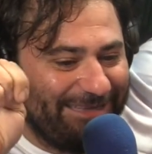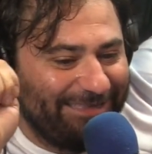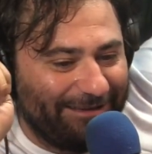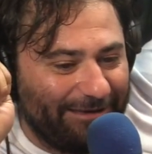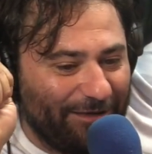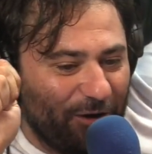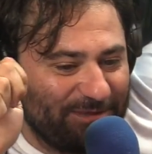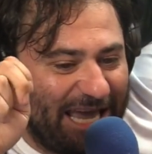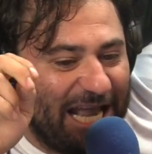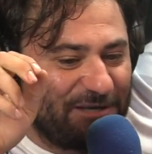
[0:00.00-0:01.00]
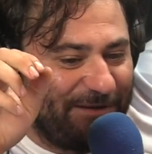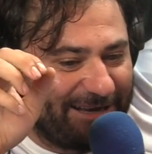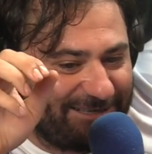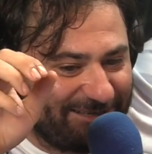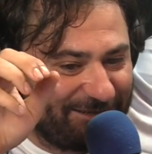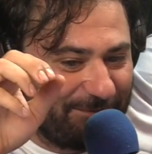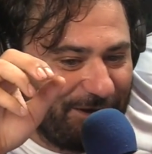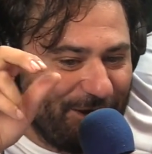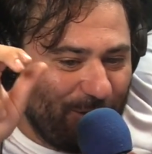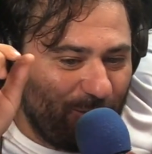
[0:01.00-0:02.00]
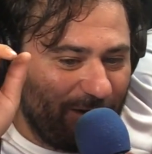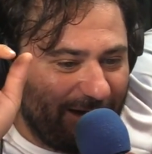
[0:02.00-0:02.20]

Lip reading: the home's HVAC system where